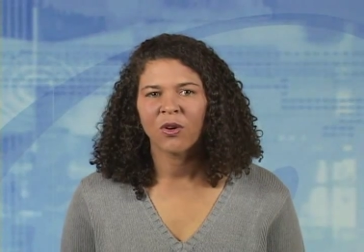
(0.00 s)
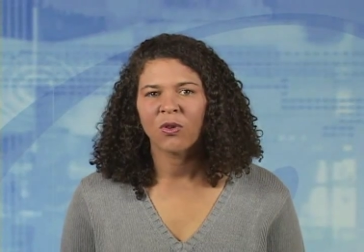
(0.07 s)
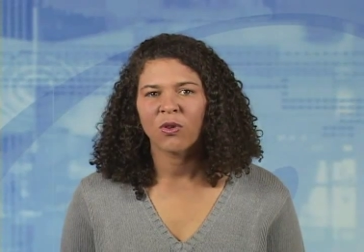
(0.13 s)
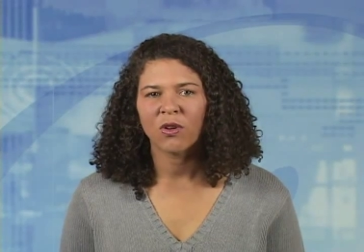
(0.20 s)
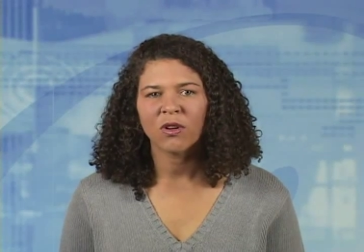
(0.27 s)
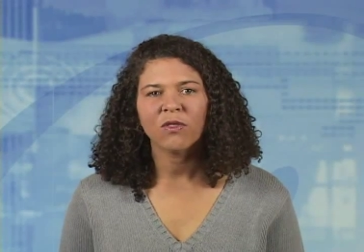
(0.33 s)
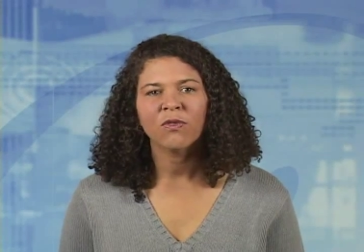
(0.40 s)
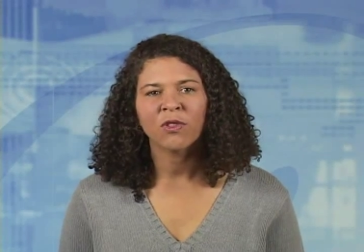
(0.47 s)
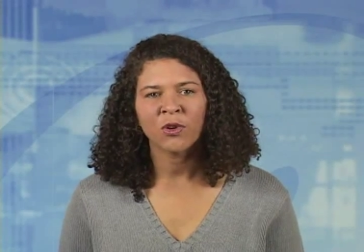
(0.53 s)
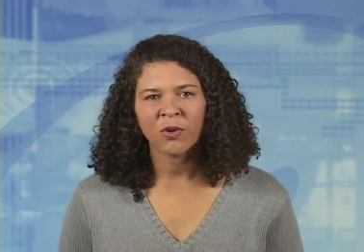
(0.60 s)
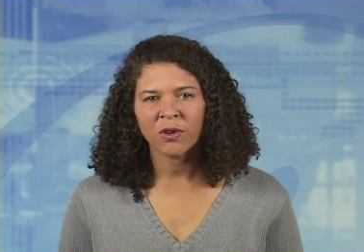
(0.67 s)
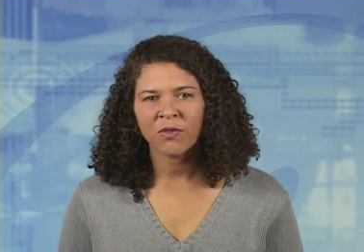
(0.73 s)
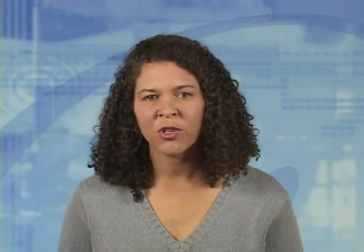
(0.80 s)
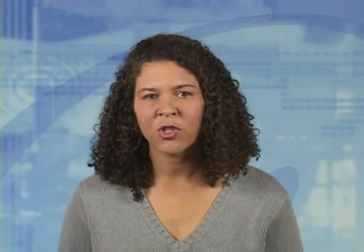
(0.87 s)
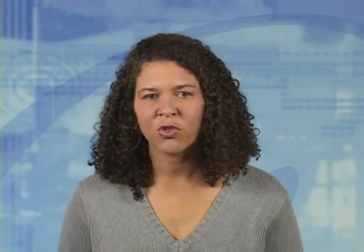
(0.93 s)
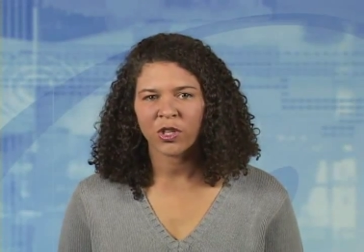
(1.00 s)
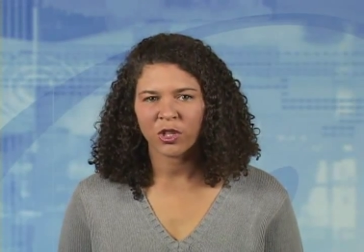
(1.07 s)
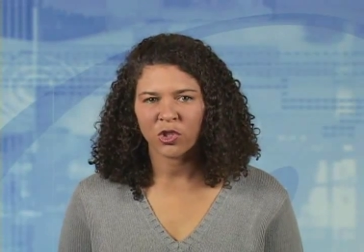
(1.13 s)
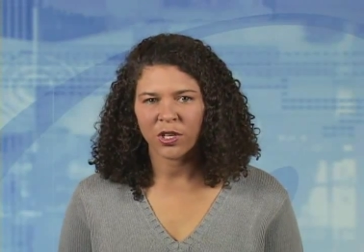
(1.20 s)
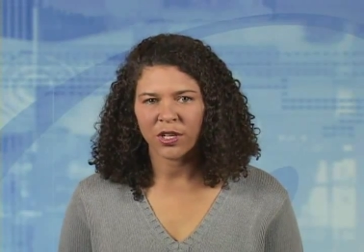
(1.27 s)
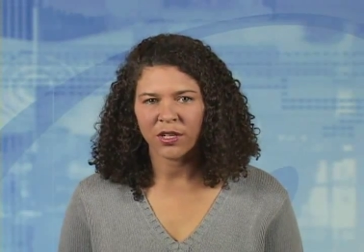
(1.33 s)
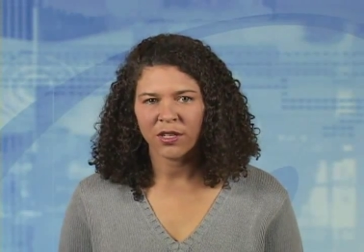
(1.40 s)
oral fluid
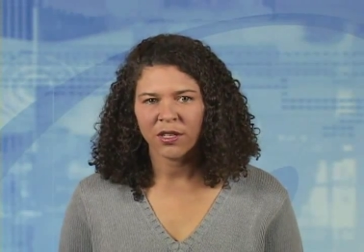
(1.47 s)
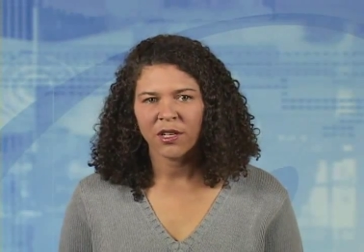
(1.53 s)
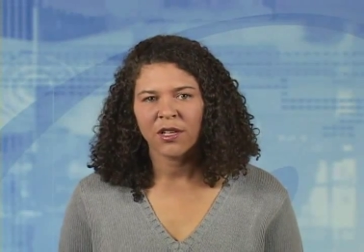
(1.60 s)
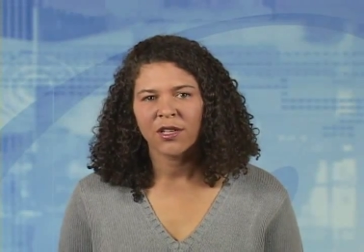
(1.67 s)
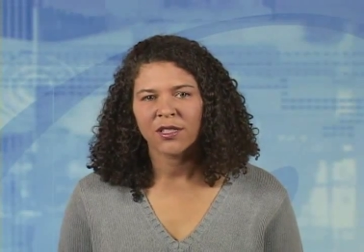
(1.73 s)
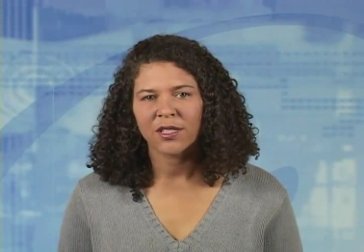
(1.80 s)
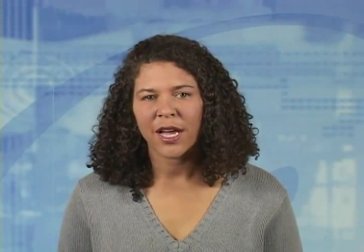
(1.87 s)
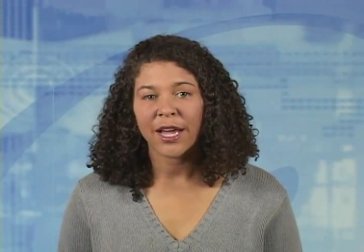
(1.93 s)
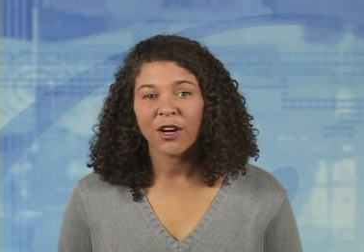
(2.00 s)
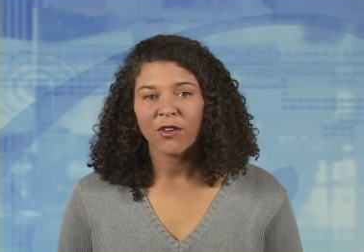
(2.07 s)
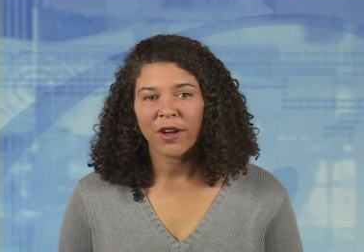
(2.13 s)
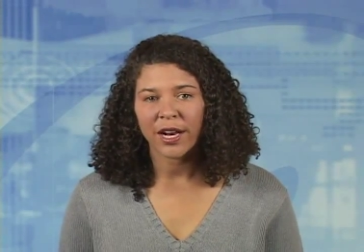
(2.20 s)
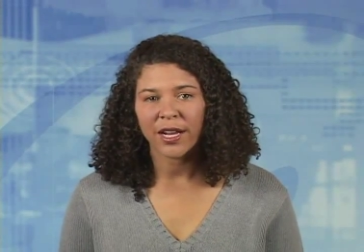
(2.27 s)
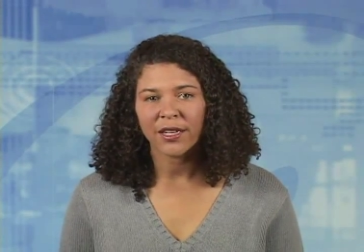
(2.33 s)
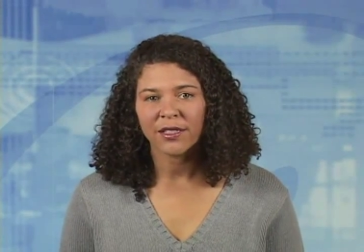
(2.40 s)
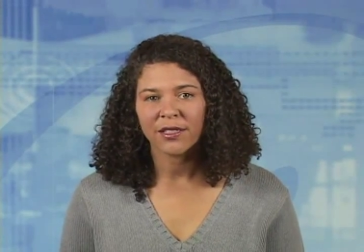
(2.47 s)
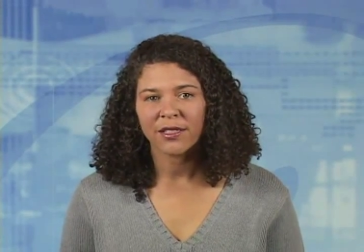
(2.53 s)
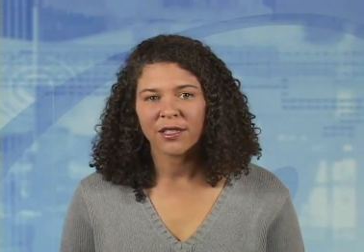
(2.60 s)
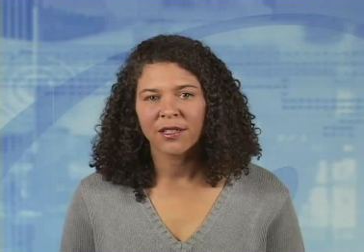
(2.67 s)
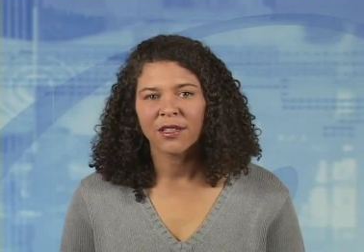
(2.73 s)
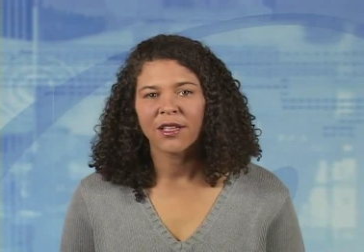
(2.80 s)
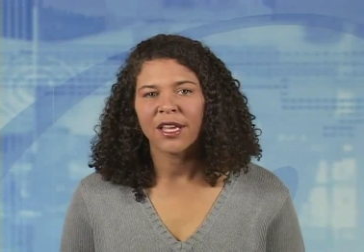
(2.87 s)
restriction, diuretics,
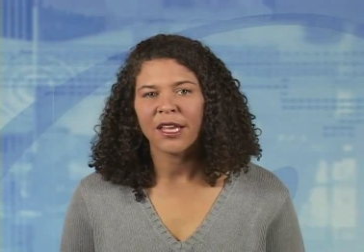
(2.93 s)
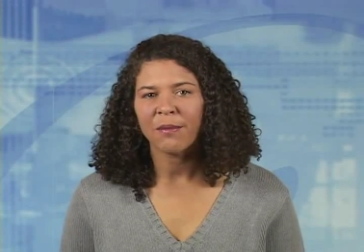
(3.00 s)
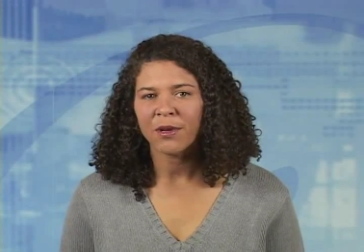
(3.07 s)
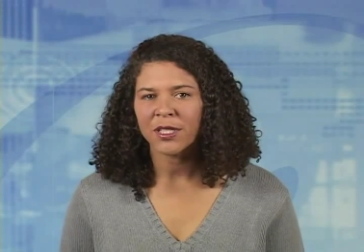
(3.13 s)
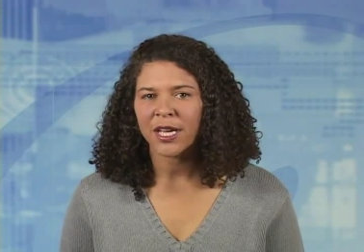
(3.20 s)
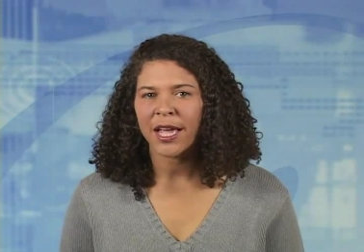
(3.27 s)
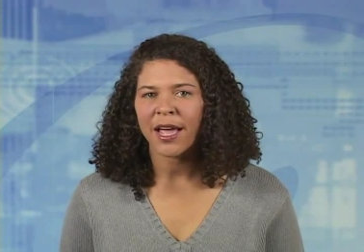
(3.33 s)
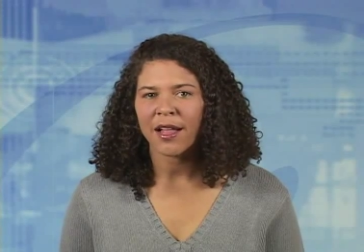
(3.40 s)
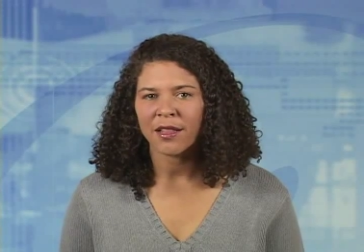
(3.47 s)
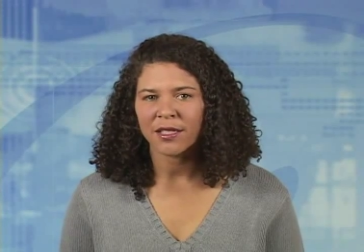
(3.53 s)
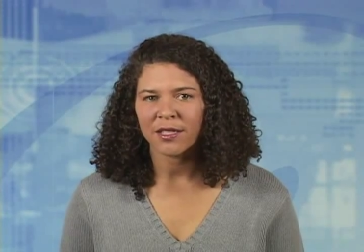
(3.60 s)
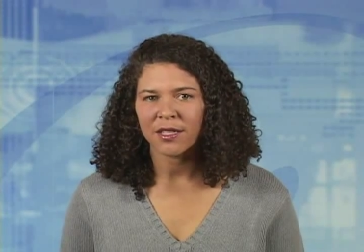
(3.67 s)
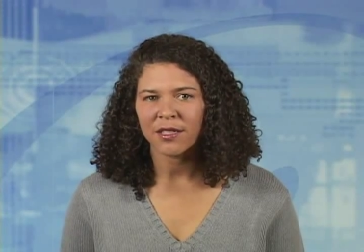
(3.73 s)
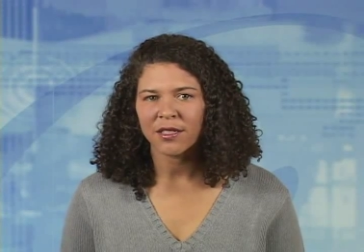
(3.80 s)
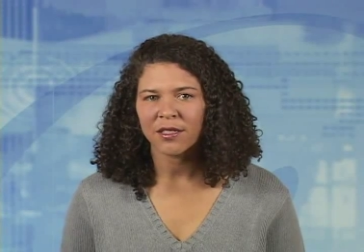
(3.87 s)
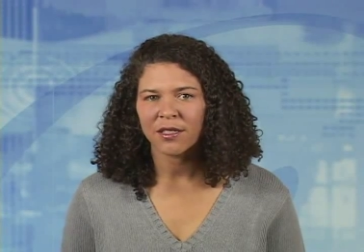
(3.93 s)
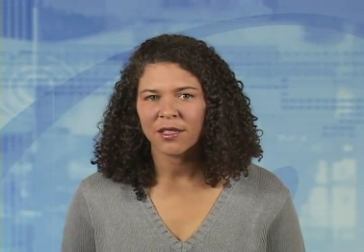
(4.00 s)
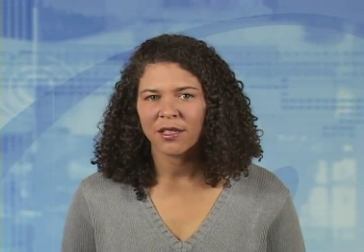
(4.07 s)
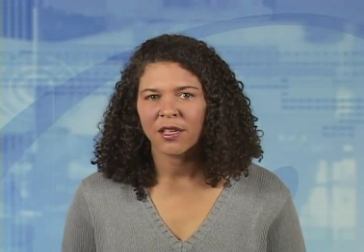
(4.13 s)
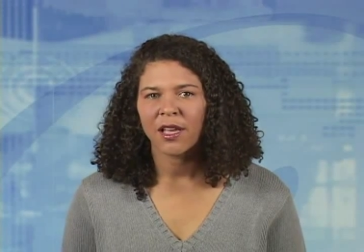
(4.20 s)
hemodialysis,